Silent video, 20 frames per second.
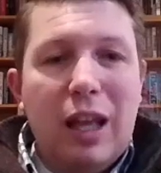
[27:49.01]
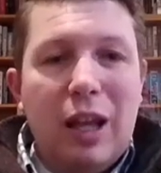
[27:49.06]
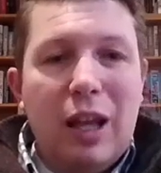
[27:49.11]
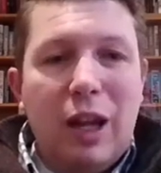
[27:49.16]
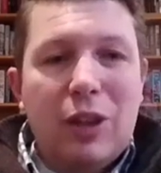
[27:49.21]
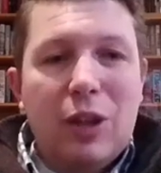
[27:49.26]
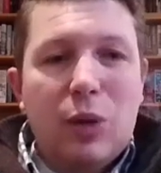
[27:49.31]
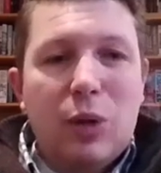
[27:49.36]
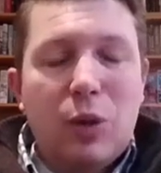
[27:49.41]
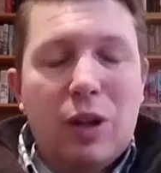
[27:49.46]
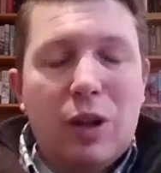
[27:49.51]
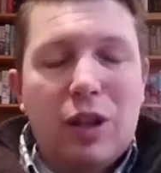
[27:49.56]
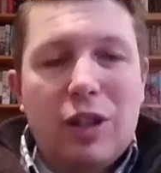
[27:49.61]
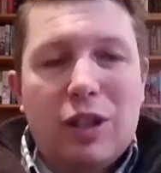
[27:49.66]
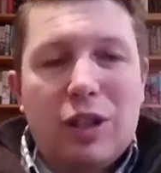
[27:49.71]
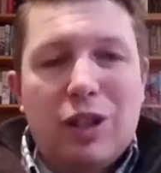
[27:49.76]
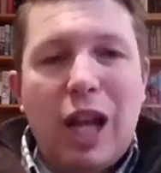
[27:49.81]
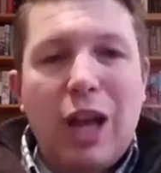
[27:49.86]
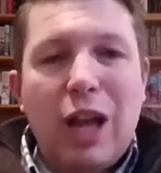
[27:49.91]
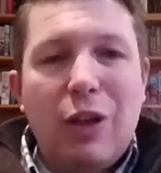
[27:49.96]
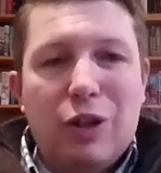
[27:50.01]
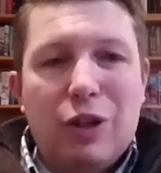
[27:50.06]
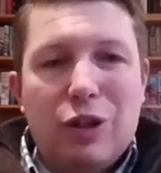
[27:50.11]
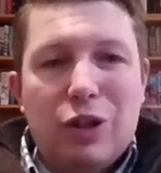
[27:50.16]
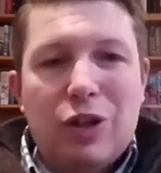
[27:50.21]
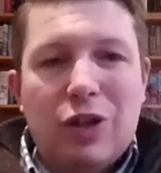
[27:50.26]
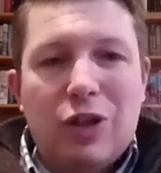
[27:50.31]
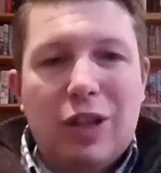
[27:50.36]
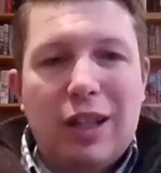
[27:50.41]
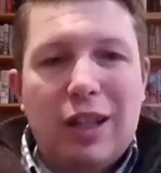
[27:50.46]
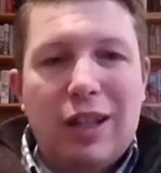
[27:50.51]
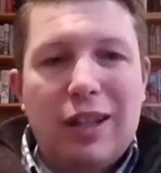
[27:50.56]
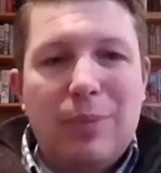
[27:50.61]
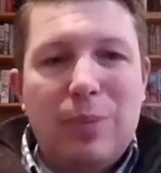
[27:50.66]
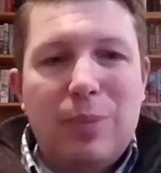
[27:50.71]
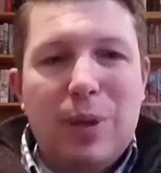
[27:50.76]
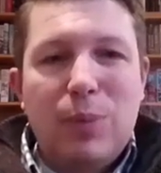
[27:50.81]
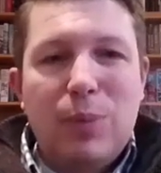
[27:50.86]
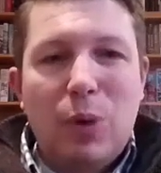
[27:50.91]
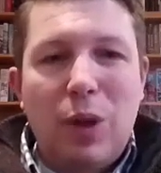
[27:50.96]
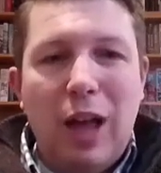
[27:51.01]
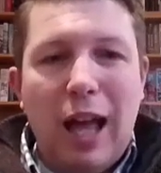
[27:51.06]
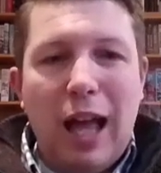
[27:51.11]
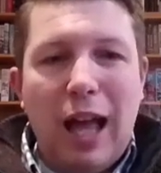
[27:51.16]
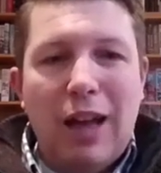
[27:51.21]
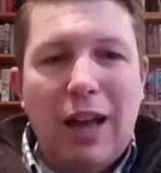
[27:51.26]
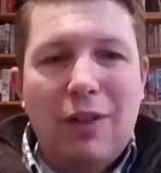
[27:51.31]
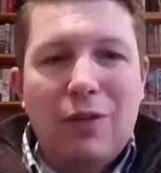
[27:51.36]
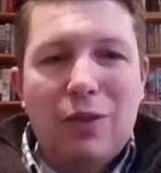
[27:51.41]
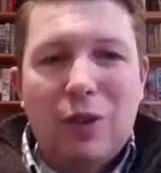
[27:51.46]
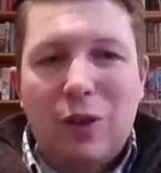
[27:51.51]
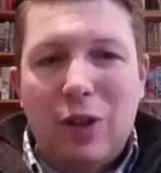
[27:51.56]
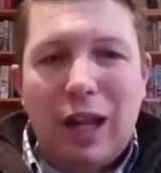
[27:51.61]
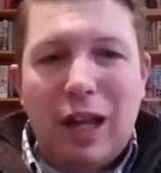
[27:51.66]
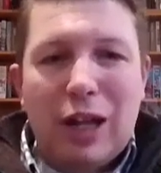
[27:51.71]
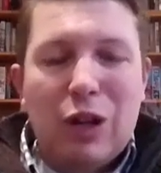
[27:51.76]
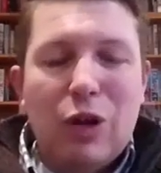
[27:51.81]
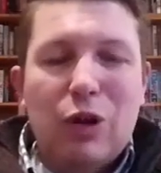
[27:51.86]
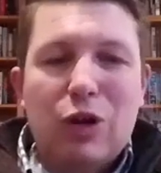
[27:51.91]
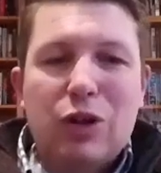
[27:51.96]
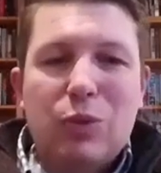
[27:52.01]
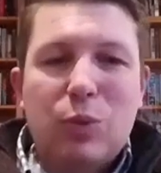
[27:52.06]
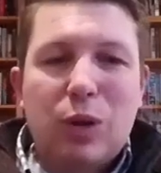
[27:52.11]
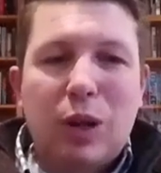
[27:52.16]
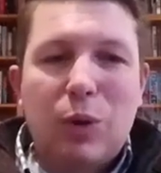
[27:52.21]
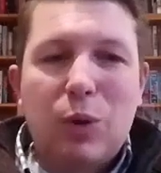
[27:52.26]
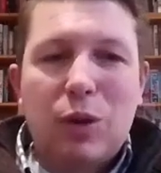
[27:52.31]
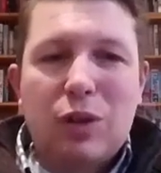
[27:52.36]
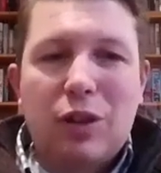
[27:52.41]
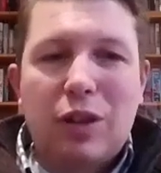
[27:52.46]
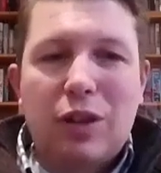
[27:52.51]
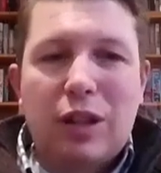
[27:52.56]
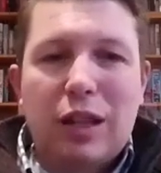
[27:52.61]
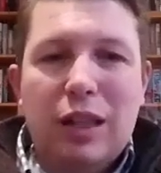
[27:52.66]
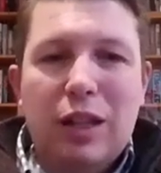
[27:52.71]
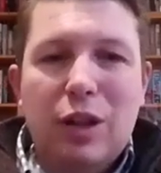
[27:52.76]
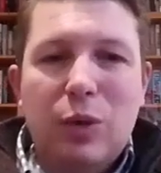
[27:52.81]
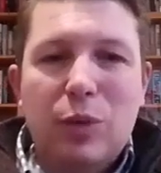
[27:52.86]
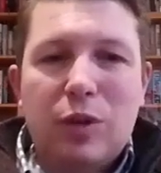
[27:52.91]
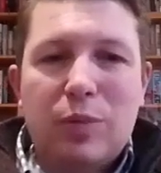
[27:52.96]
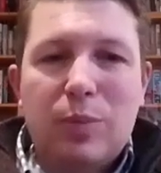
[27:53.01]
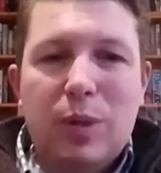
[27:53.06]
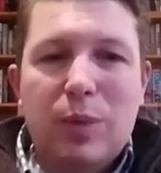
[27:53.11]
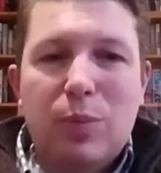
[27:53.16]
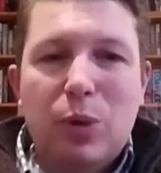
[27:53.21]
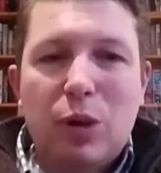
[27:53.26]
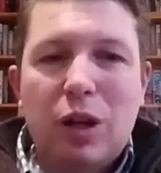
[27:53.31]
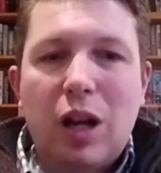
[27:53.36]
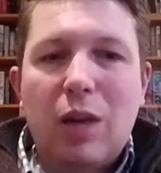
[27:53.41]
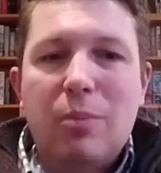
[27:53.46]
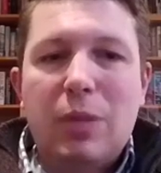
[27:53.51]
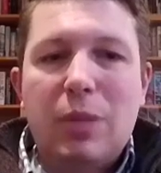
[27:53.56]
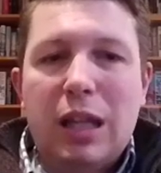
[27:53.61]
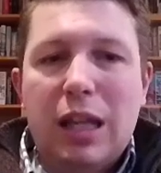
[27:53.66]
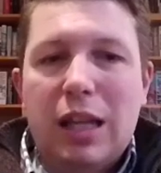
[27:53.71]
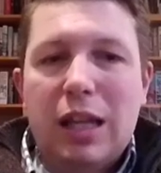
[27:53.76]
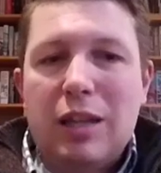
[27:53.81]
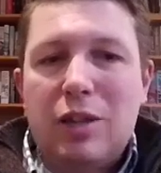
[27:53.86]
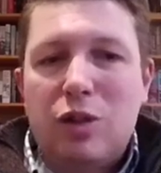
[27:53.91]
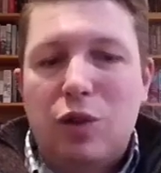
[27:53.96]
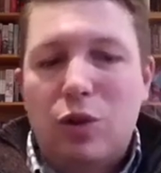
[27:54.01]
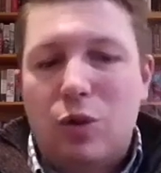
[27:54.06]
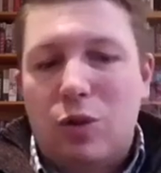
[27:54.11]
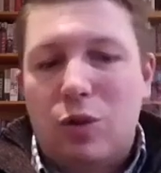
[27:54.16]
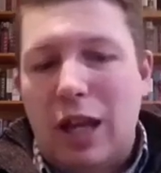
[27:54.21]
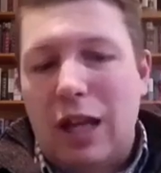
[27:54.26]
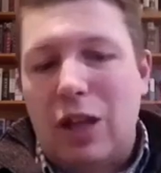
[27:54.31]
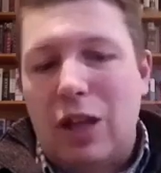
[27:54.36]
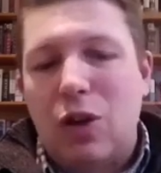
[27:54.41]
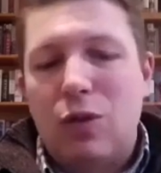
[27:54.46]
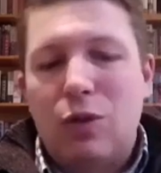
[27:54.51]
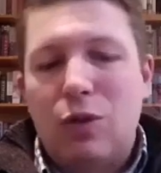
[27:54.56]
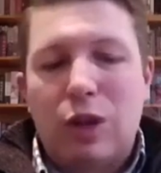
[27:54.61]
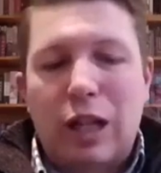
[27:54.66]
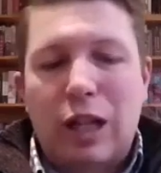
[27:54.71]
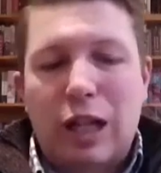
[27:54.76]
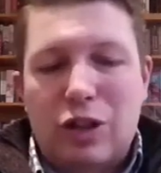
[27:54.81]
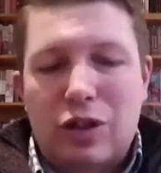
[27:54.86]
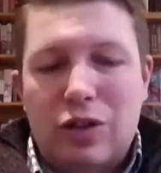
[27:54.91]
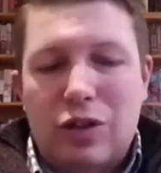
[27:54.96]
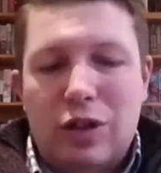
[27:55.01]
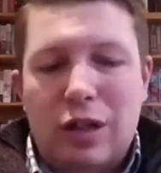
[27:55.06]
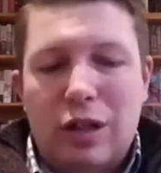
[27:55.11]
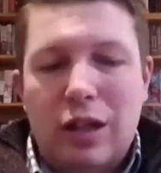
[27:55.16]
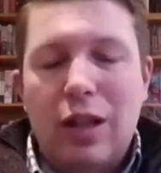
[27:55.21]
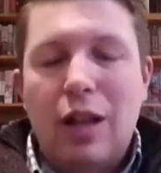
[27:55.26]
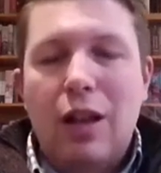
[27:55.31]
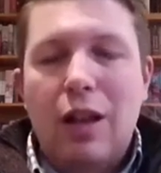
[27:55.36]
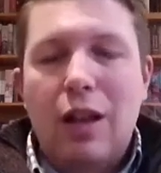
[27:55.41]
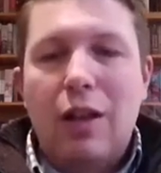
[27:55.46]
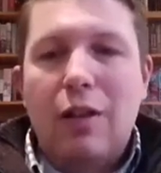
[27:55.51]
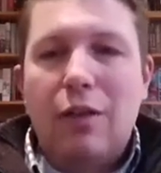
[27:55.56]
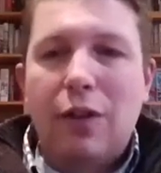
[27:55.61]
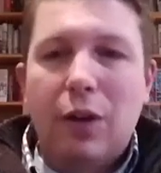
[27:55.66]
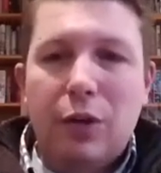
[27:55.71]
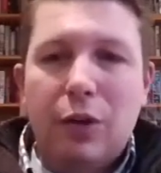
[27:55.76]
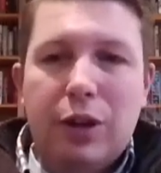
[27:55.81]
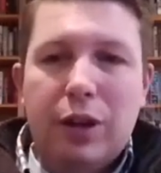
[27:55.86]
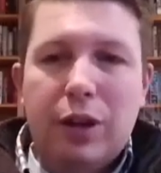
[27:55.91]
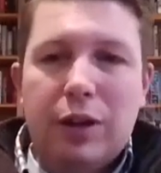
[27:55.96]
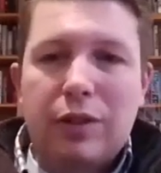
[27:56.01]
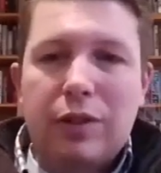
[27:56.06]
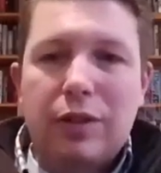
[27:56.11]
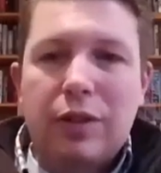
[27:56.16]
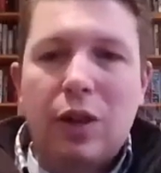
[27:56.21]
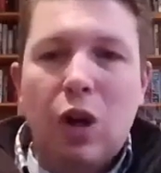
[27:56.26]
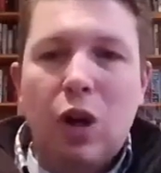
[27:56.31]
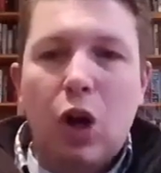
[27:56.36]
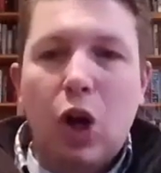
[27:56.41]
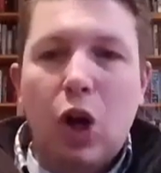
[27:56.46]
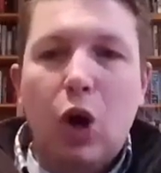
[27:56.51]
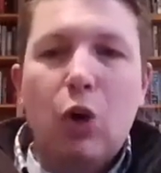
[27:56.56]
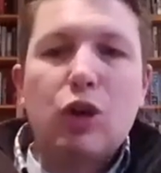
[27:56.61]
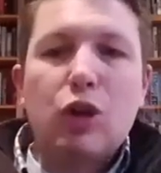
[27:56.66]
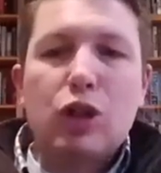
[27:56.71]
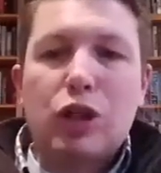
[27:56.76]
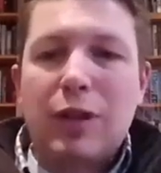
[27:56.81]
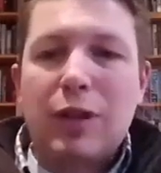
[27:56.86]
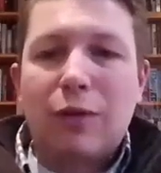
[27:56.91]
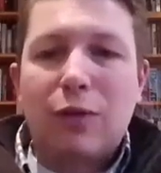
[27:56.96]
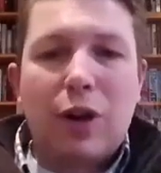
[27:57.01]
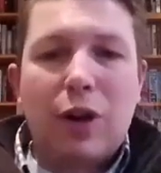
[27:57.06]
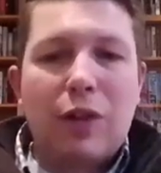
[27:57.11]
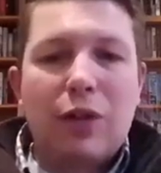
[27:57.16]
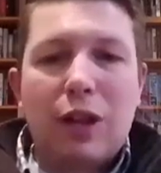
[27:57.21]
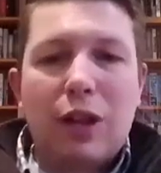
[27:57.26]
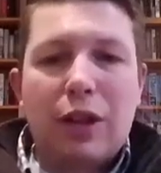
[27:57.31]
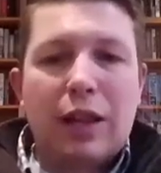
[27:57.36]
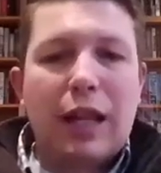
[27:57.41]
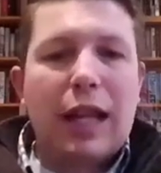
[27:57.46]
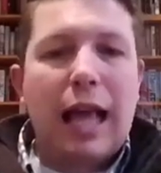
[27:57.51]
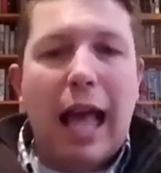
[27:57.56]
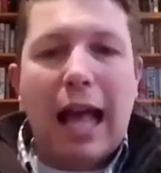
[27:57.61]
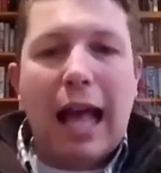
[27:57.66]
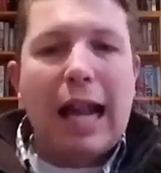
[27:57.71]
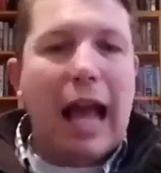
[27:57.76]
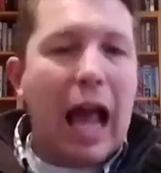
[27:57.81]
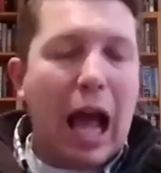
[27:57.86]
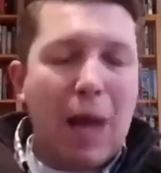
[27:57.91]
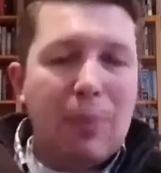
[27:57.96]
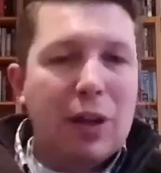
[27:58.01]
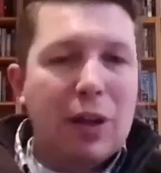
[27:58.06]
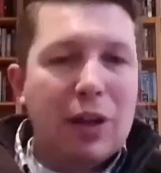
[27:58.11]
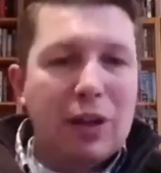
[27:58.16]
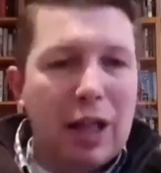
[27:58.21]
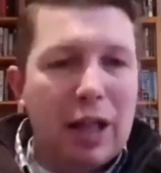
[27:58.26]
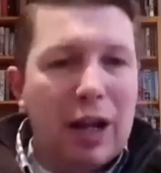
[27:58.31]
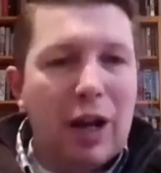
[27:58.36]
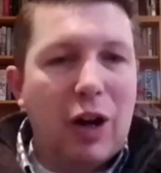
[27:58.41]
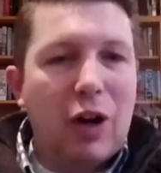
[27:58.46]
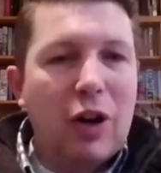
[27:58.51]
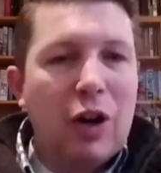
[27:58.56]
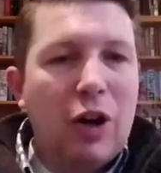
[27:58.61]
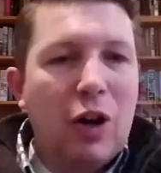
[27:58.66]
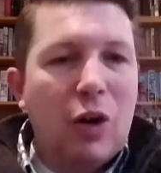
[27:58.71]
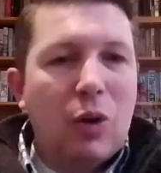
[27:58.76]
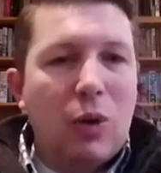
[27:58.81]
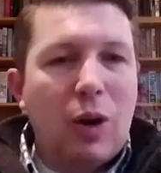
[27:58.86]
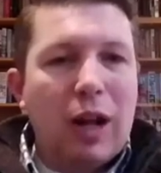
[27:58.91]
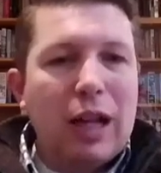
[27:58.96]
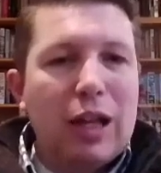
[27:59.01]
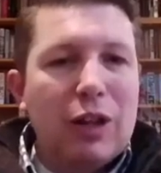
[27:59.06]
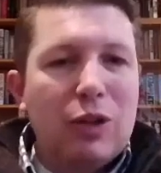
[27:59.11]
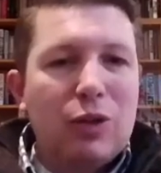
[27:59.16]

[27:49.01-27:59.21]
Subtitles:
I think one of the challenges that people have, that I noticed when I worked on the Hill, was people coming in to take over an agency felt this ownership for everything that had happened there, right?